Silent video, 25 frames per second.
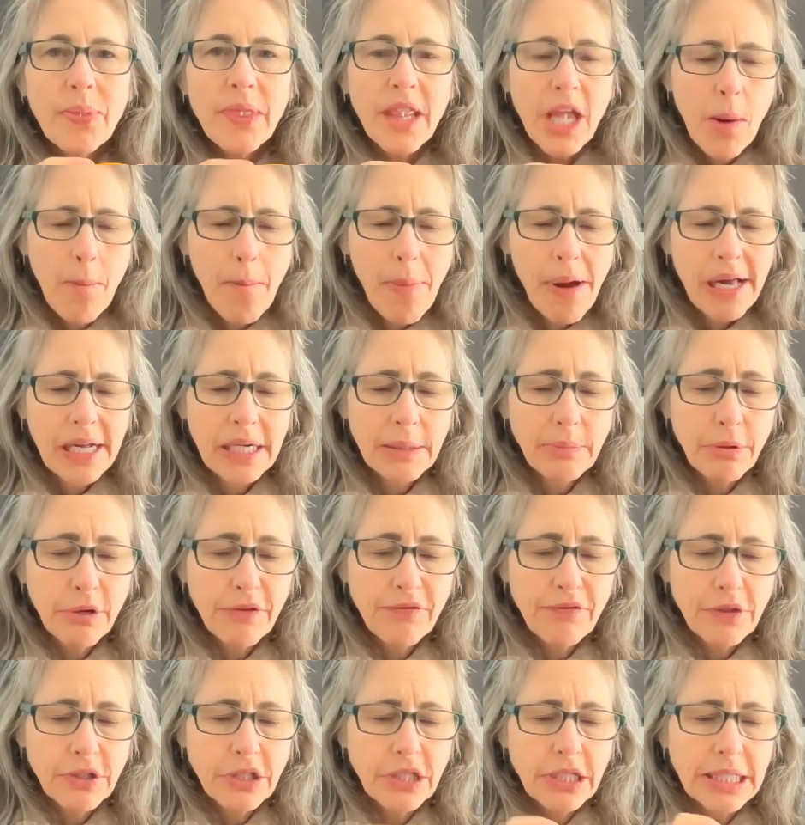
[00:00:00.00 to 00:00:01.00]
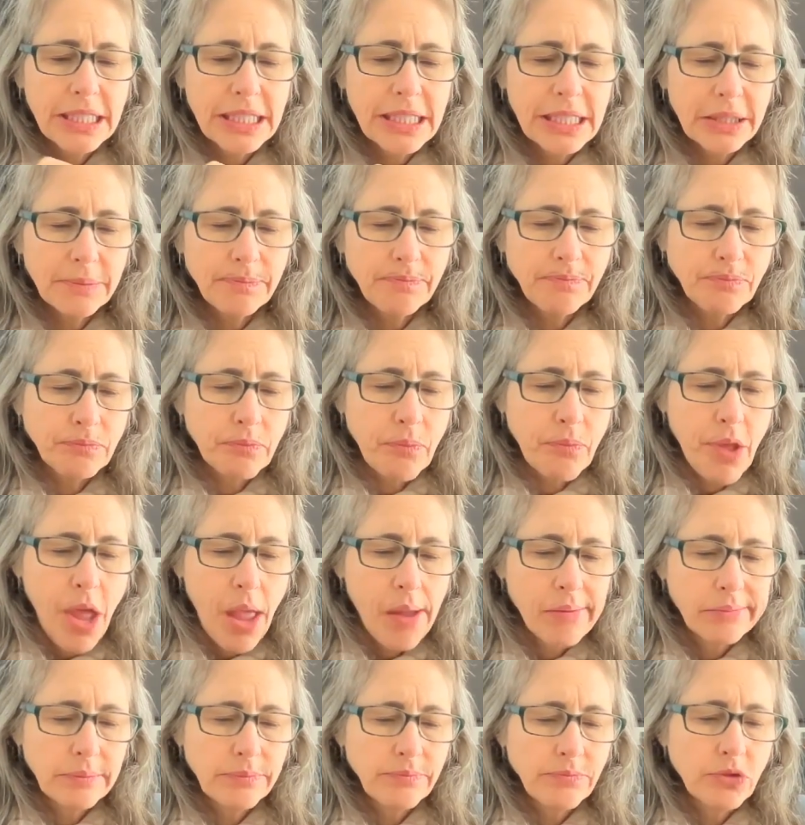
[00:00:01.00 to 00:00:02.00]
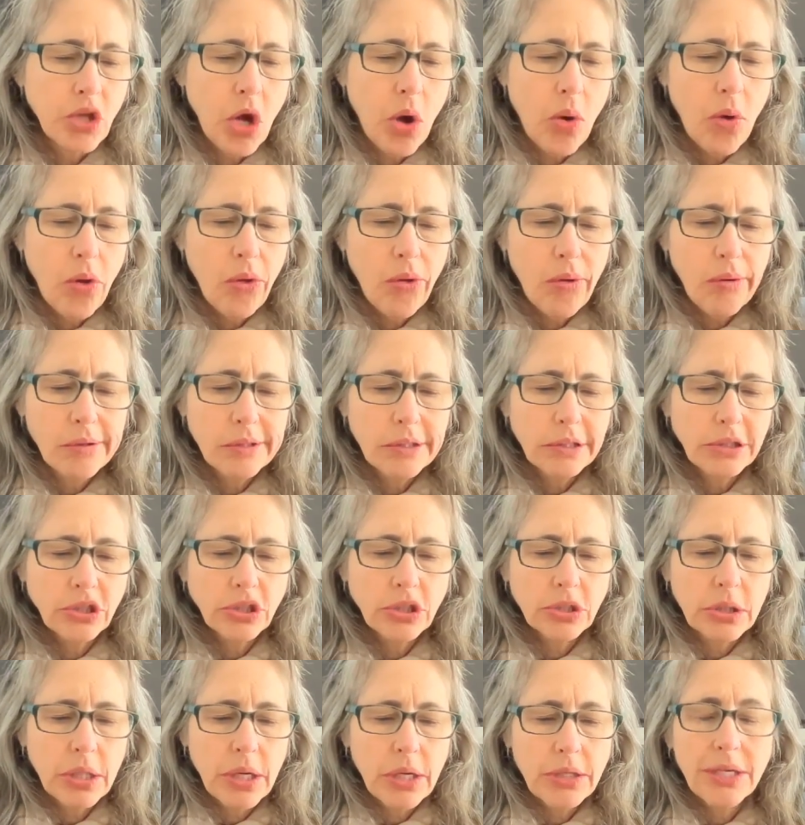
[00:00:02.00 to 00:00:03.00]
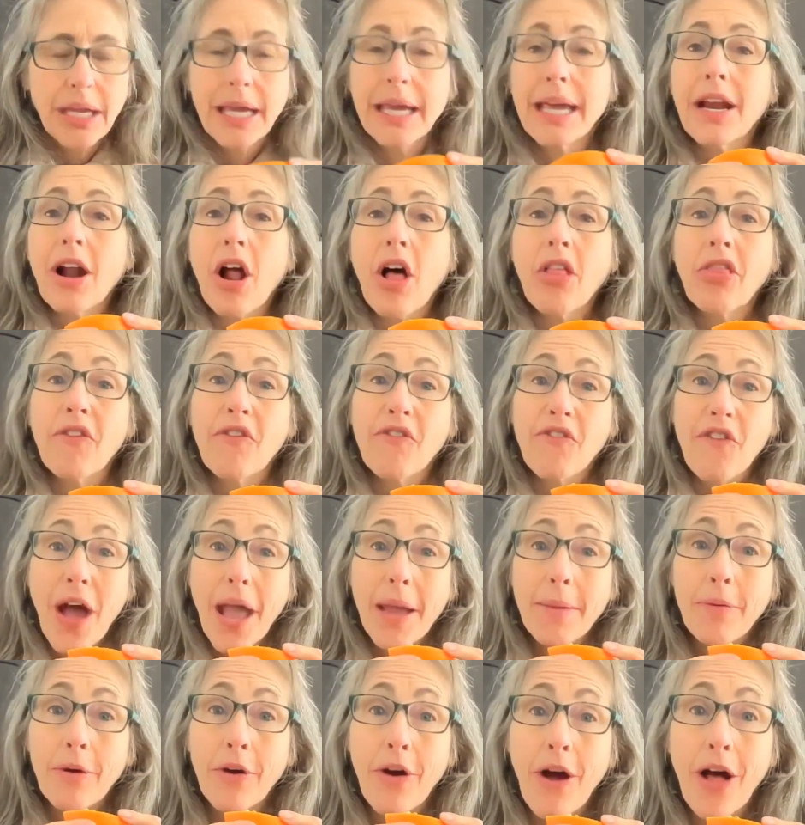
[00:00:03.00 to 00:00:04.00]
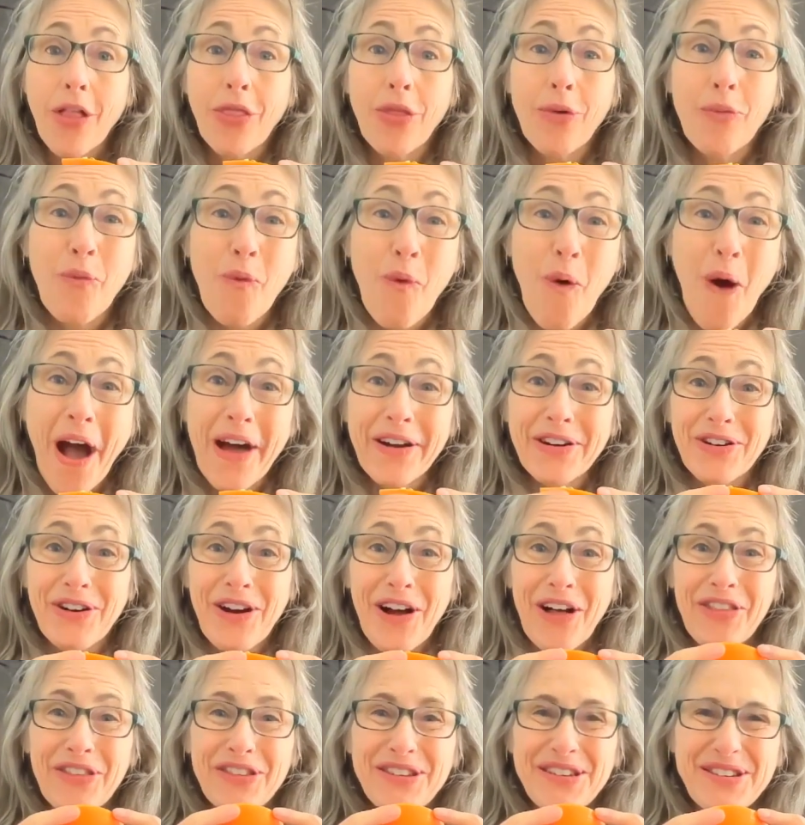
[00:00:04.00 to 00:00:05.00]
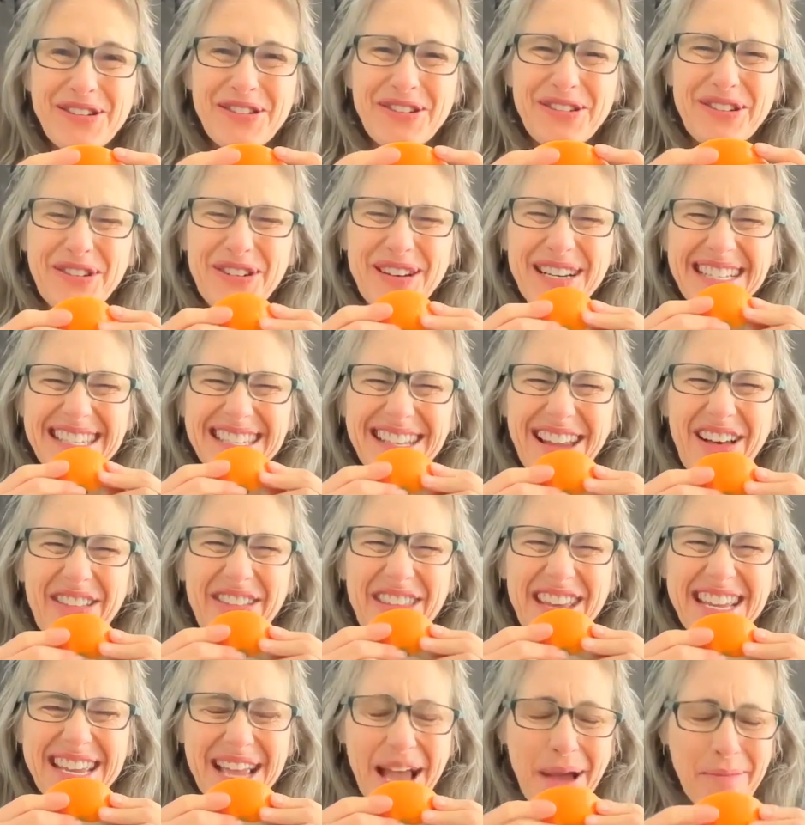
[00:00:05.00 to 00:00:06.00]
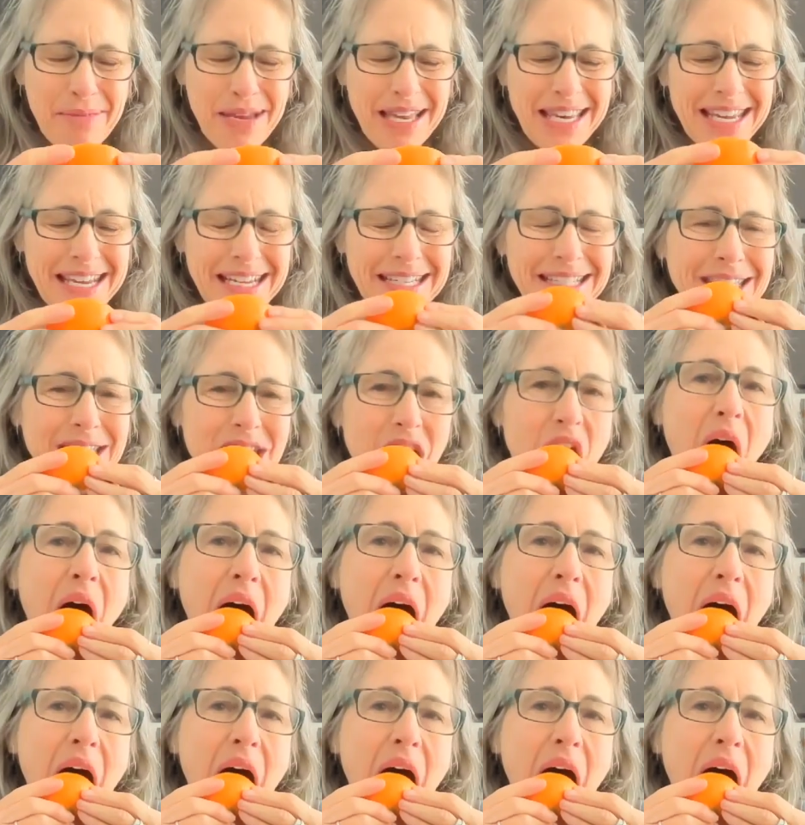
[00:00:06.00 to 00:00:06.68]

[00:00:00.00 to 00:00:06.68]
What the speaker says: But I prefer to eat the whole orange because I get all the fiber, all the water, all the nutrients, all the yumminess.